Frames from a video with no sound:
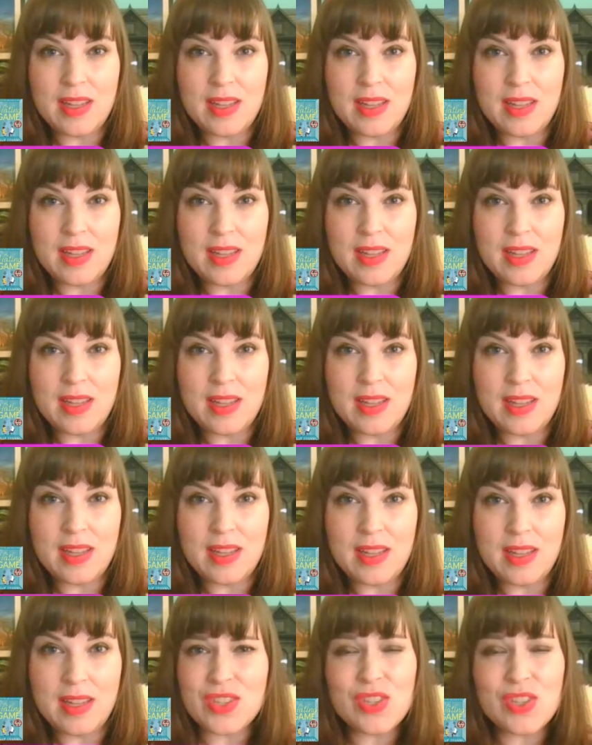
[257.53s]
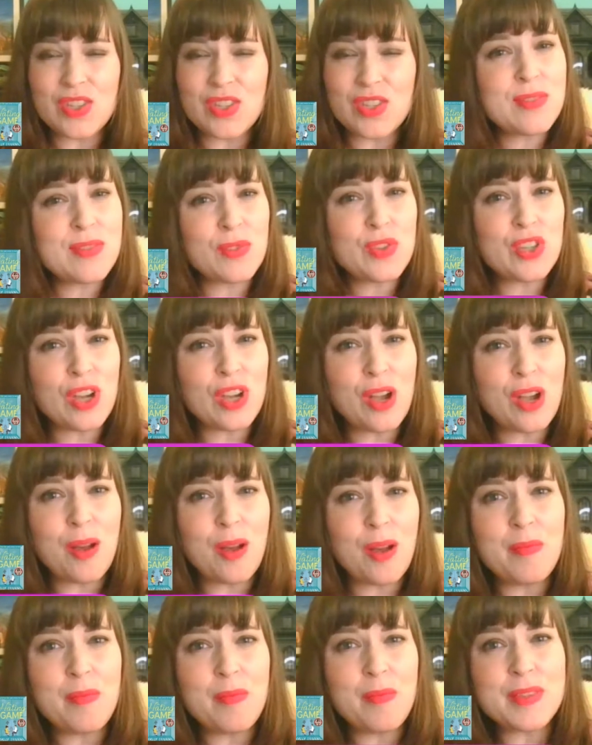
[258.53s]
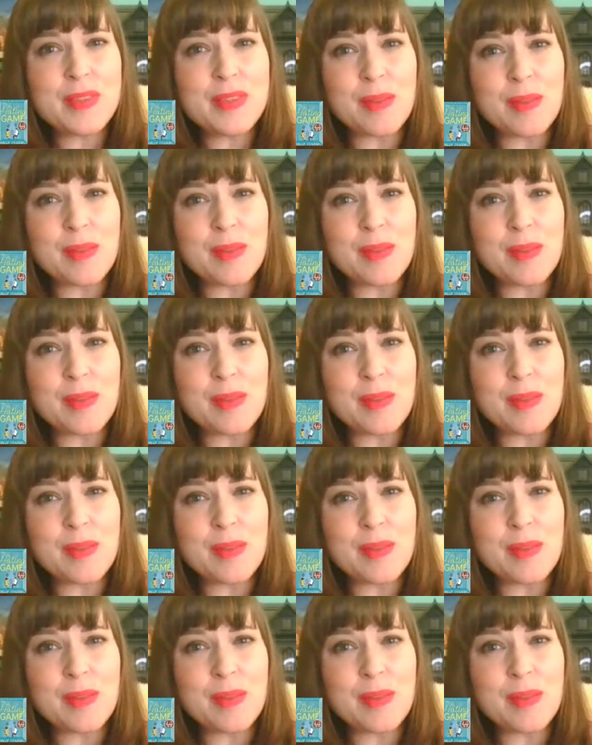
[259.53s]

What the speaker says: dream job, slightly stressful